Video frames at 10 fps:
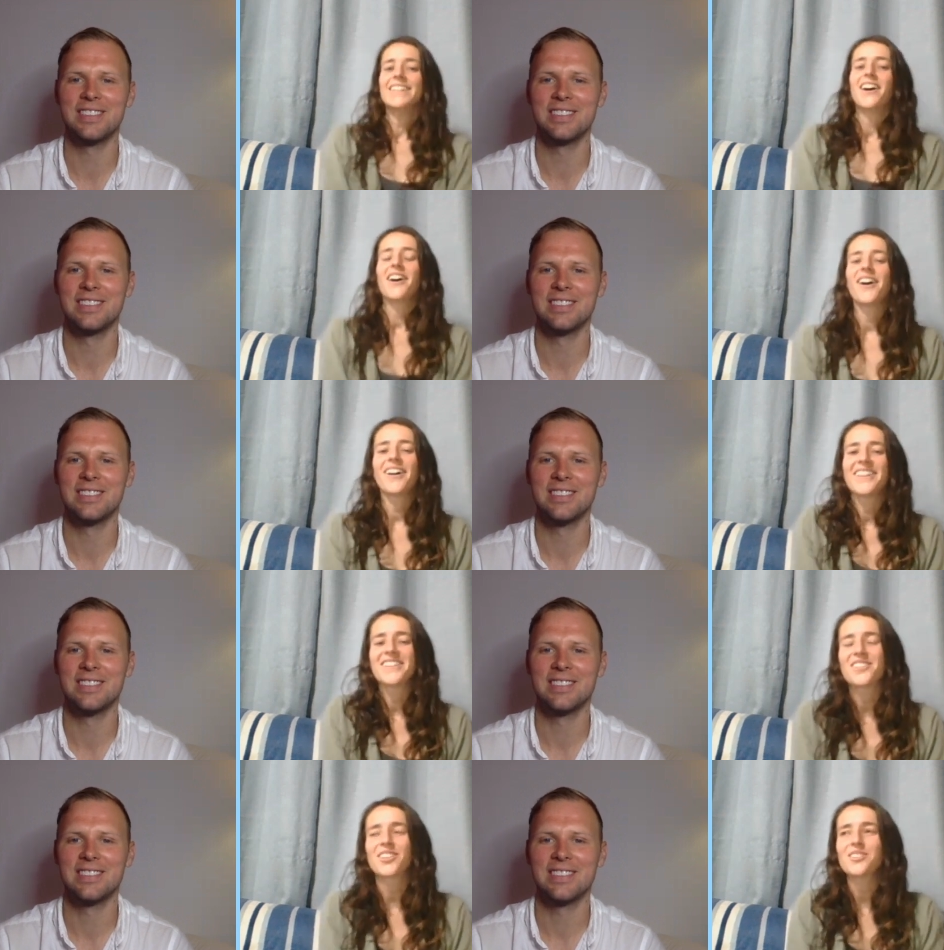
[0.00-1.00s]
Speaker 1: Oh, there's
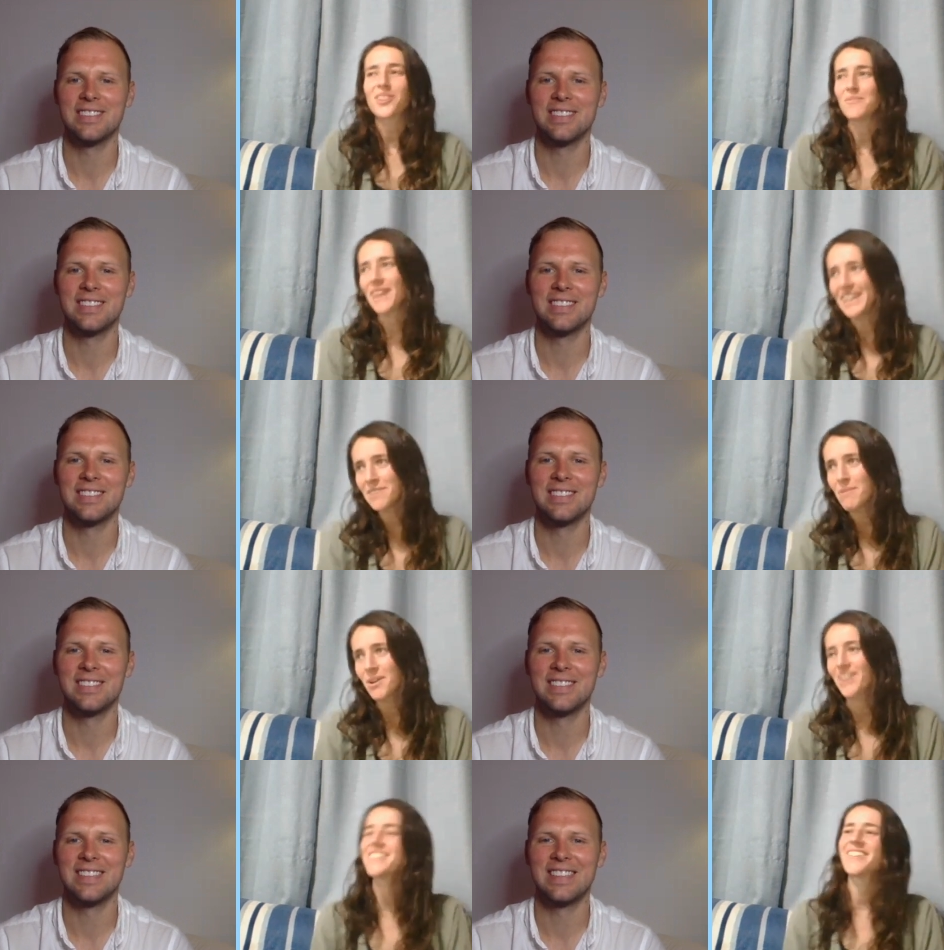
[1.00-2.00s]
just so many
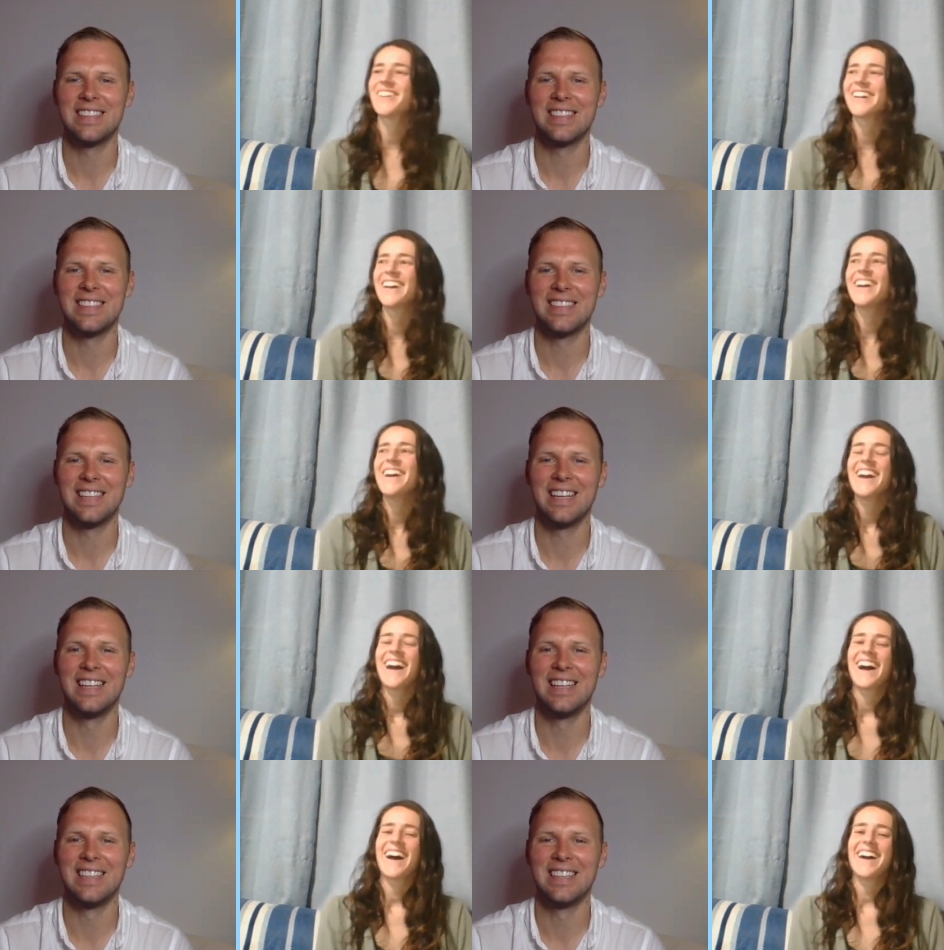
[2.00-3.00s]
perks. So
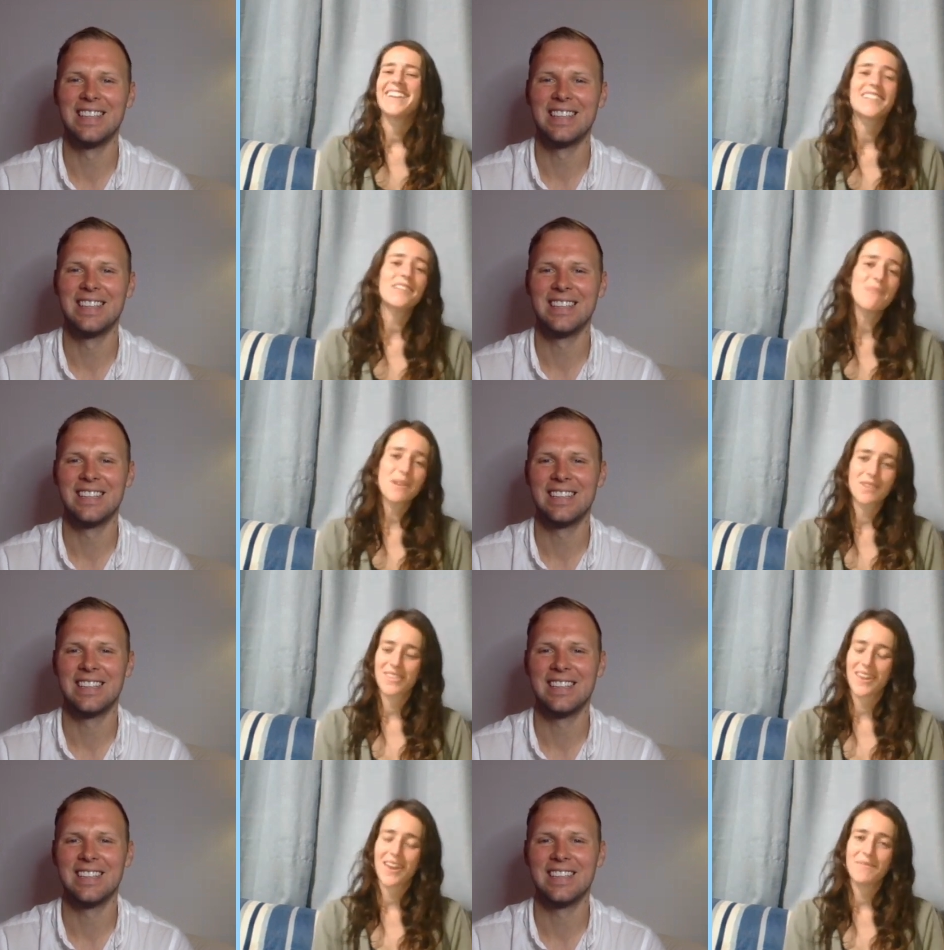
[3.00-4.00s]
uh, sleeping with
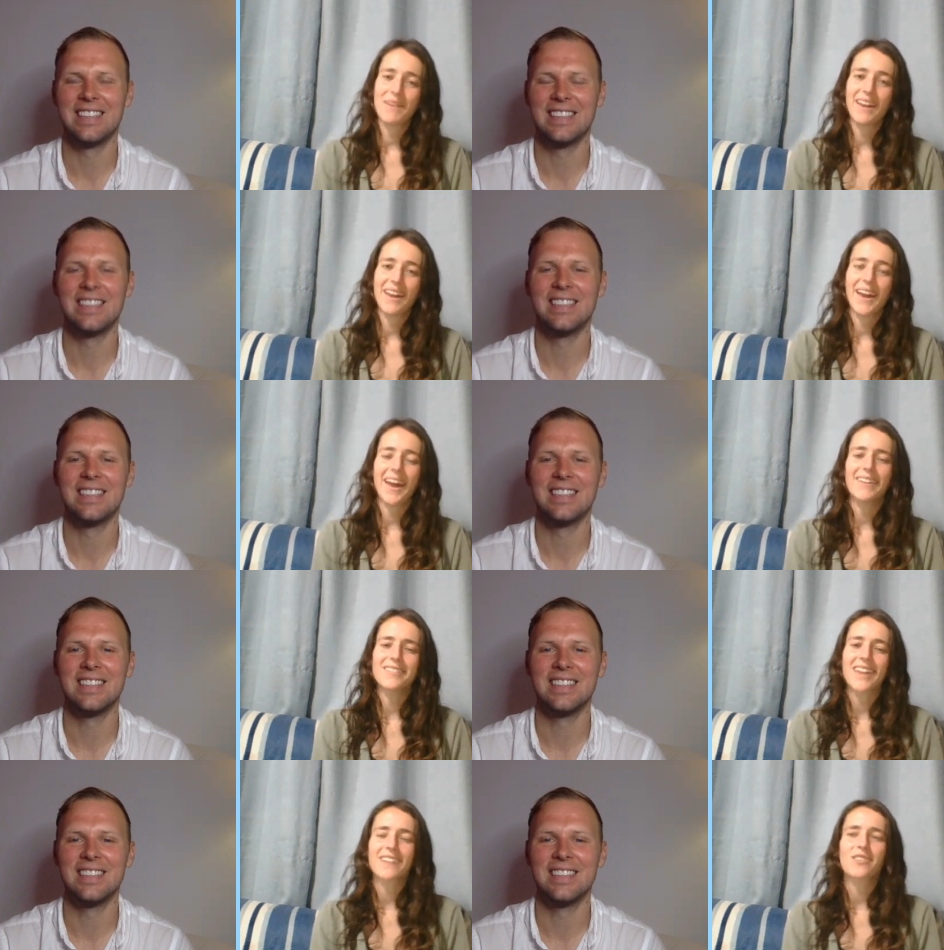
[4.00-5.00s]
them, as
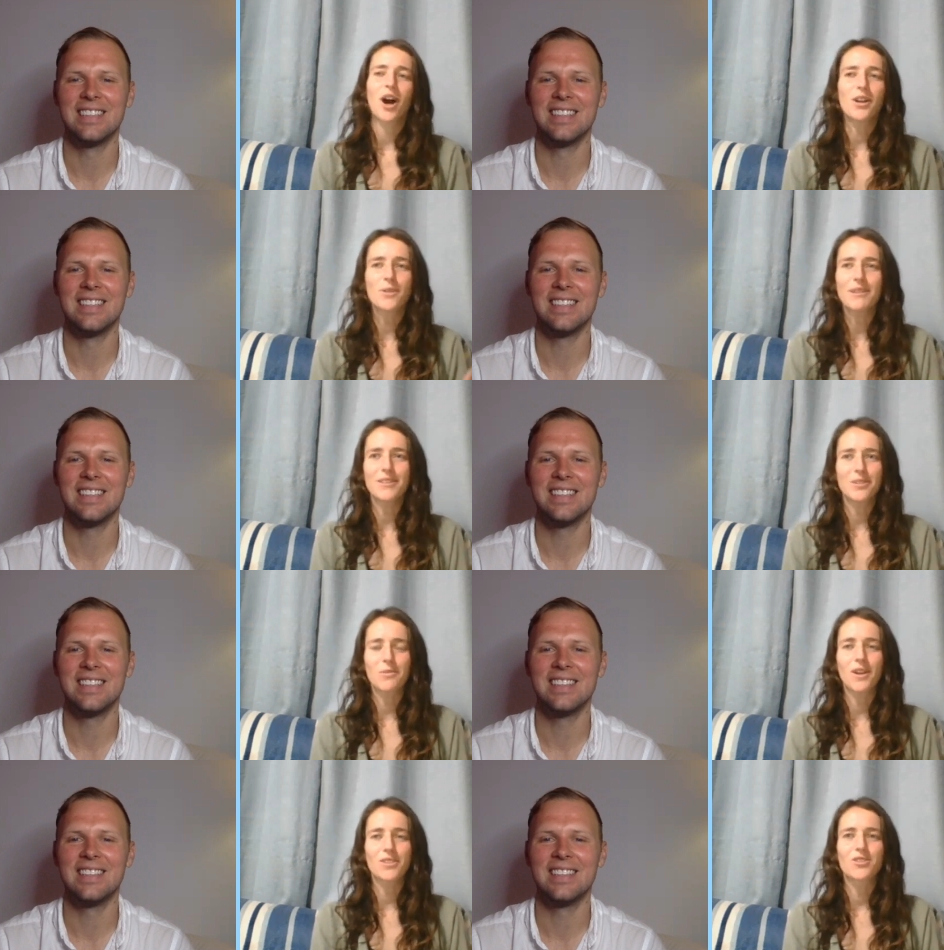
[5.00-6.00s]
as horrible as it
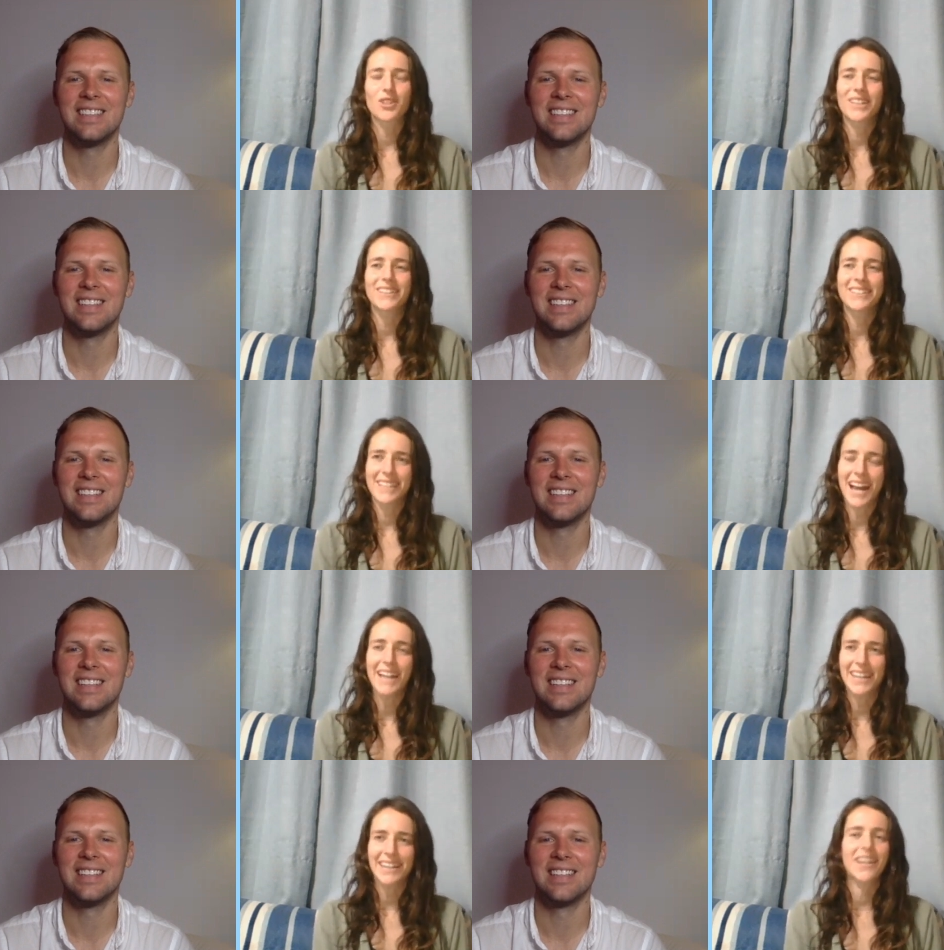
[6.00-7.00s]
was during the
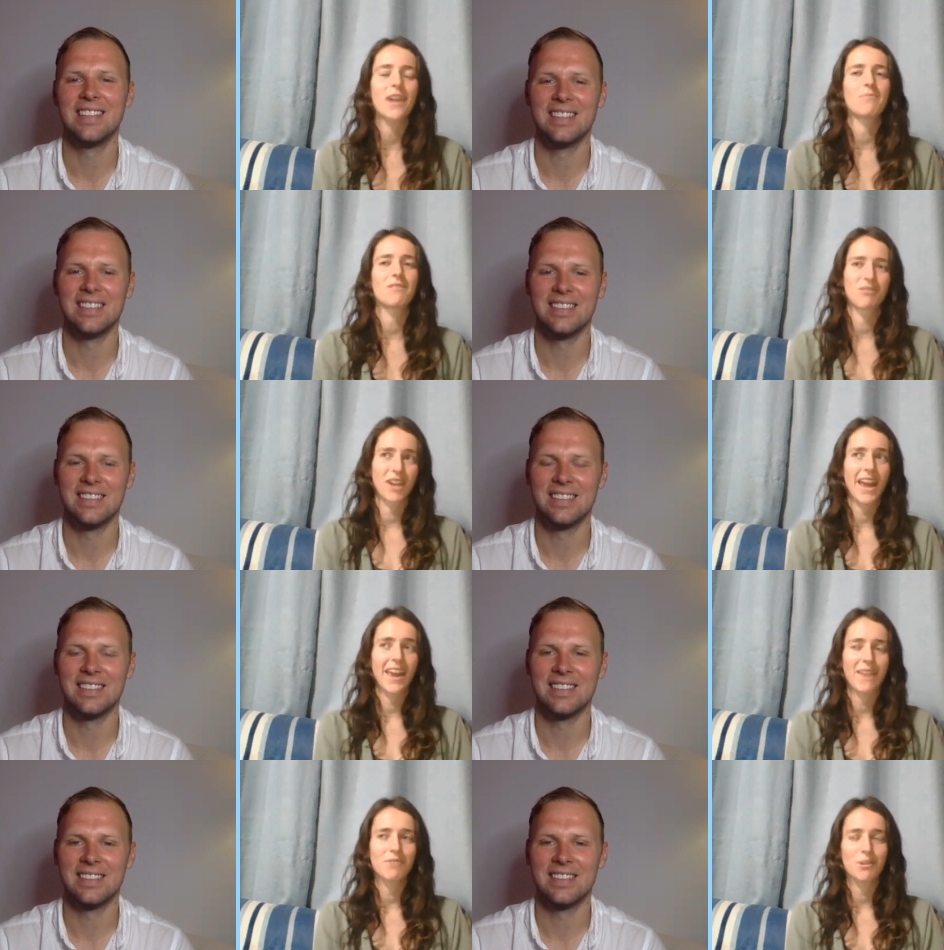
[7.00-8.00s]
night, getting up at
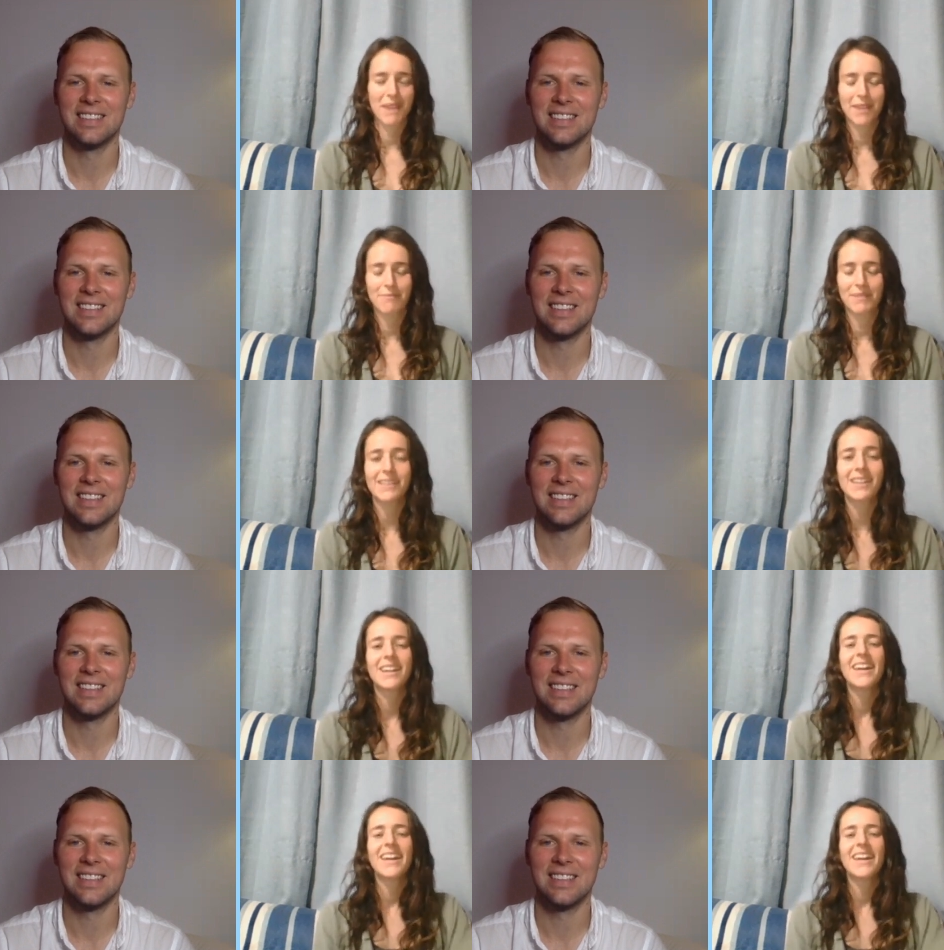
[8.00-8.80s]
3 a.m. to make milk,